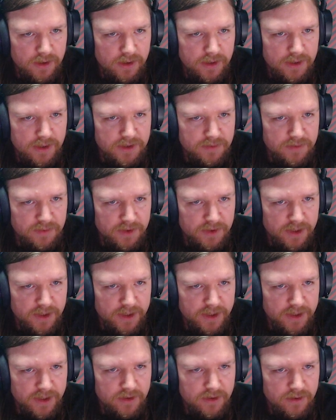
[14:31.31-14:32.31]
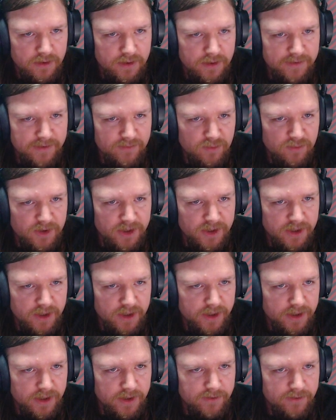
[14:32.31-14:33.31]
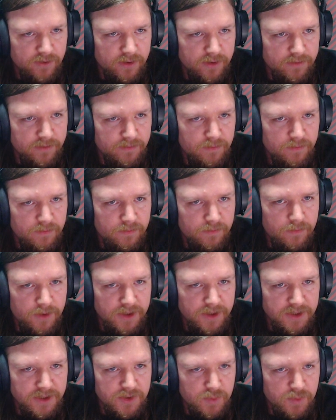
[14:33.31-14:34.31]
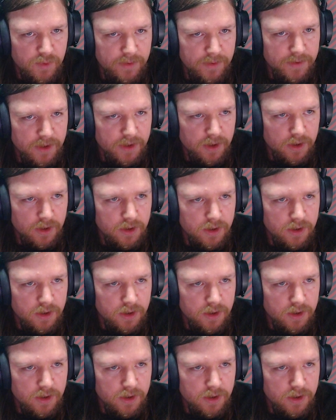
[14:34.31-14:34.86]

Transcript: air supply, naval mine laying, naval mine sweeping.